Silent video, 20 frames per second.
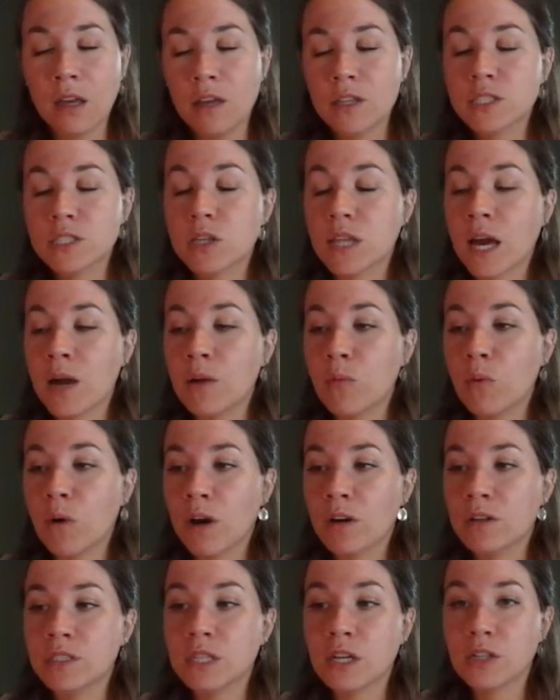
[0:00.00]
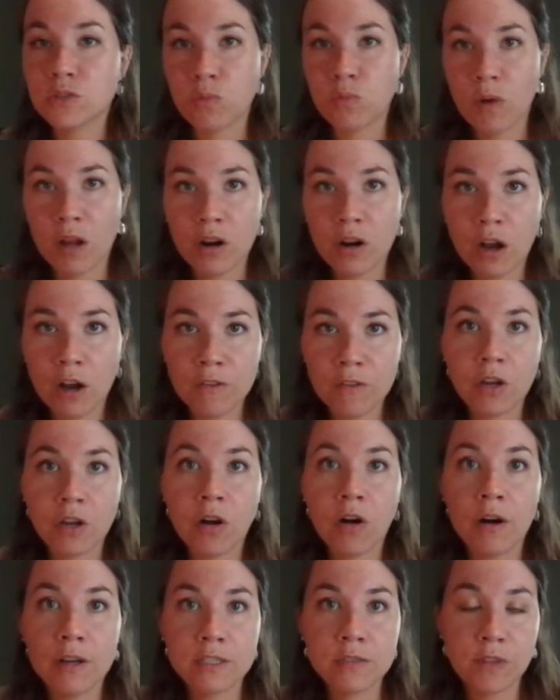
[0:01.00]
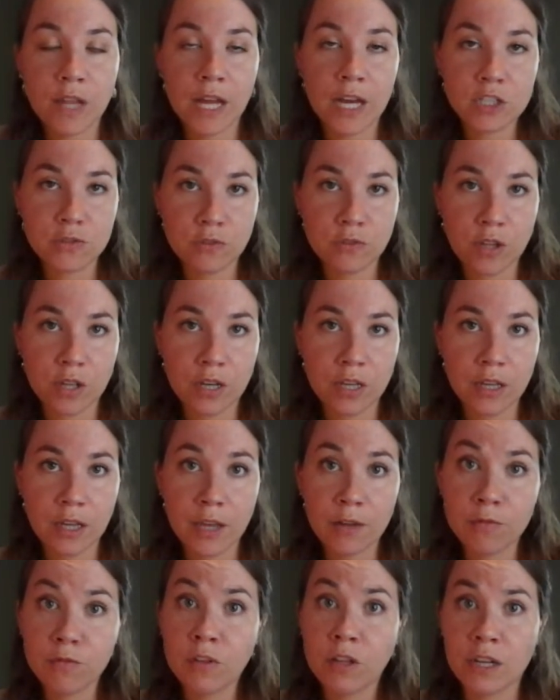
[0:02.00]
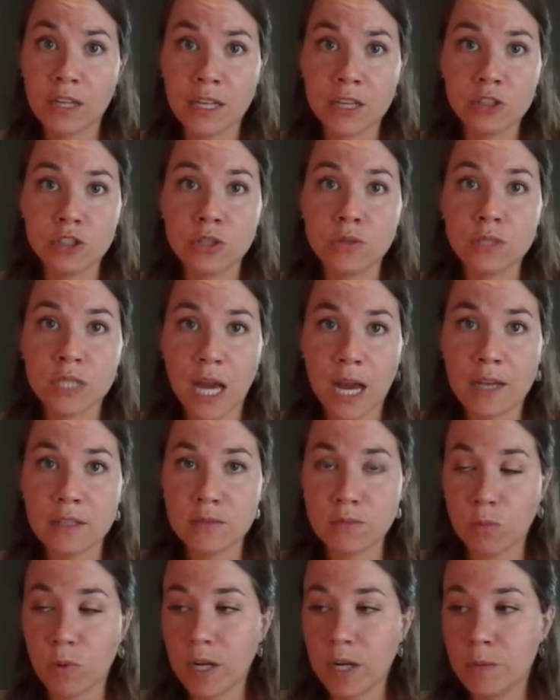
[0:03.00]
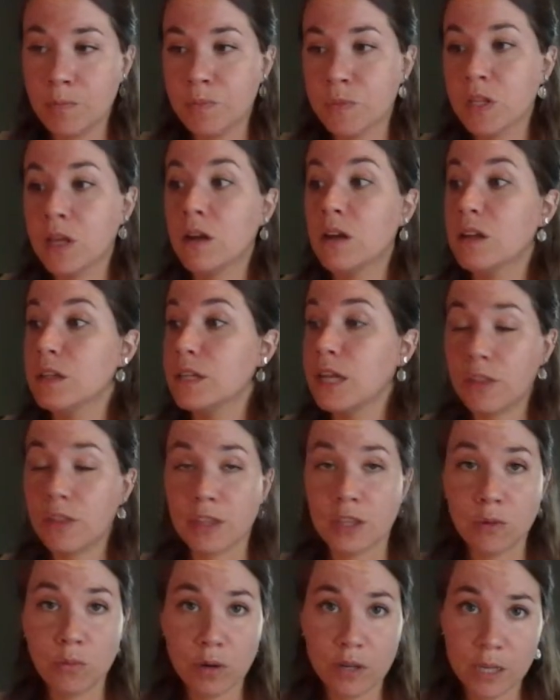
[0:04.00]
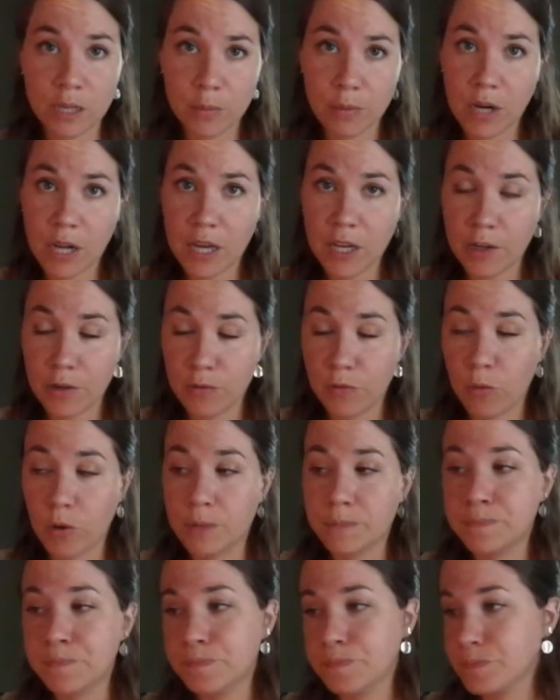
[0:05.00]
So that water does run off and cause flash flooding and flooding issues as well. Another thing you want to keep an eye out for.